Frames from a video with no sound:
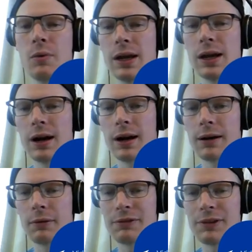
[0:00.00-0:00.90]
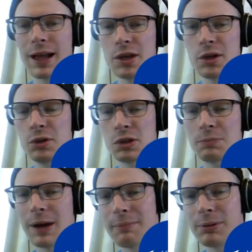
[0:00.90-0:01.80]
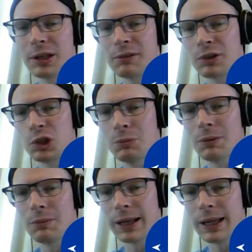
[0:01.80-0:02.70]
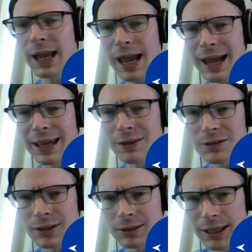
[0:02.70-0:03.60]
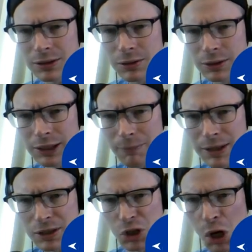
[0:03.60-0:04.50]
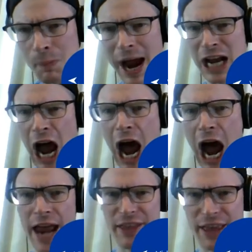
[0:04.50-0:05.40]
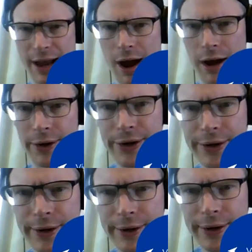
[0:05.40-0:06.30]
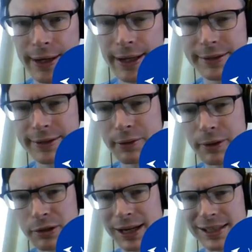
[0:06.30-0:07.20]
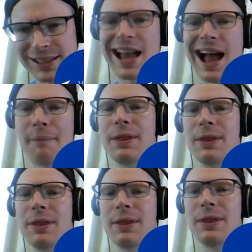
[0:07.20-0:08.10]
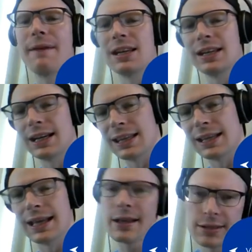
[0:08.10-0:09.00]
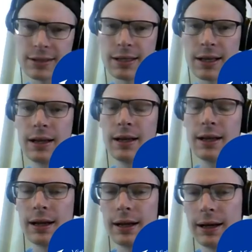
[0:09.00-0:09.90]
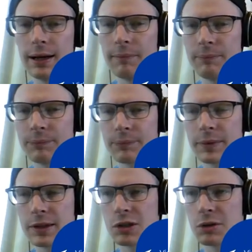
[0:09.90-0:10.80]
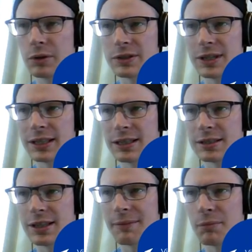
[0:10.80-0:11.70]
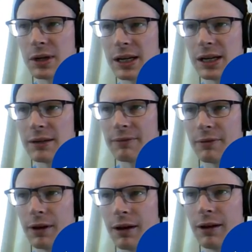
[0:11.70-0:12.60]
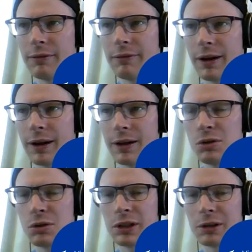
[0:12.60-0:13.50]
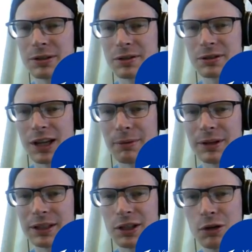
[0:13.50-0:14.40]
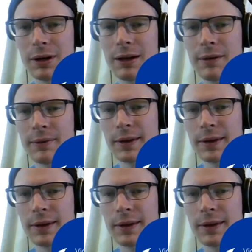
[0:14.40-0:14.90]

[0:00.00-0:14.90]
We fly a U-2 spy plane over Cuba, and we're like, hey, those look like nuclear missiles. Oh my God, they are. And so we try to stop them from sending anything else. So there's like this submarine of nuclear missiles coming to Cuba.